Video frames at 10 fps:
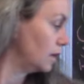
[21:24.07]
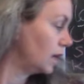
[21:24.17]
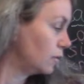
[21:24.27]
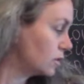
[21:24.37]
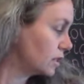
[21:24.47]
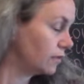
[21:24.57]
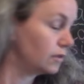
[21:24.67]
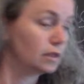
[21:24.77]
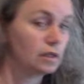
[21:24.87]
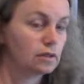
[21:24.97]
I was given
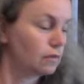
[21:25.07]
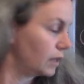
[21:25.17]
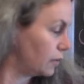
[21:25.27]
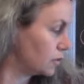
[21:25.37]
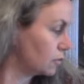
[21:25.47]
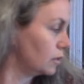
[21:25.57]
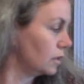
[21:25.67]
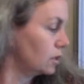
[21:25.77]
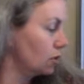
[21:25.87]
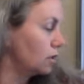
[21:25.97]
a lot of lamb's wool,
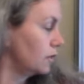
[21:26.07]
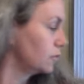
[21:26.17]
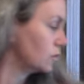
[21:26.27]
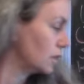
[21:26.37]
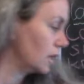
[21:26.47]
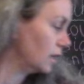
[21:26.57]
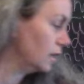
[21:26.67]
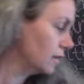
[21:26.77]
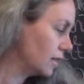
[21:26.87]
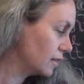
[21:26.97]
I just have to say
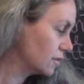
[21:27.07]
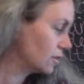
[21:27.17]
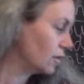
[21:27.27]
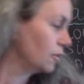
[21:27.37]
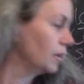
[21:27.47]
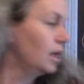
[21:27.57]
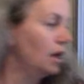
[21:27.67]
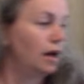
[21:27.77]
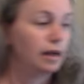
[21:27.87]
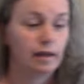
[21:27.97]
that. So
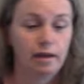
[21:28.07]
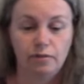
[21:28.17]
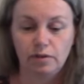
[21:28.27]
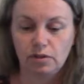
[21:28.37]
I have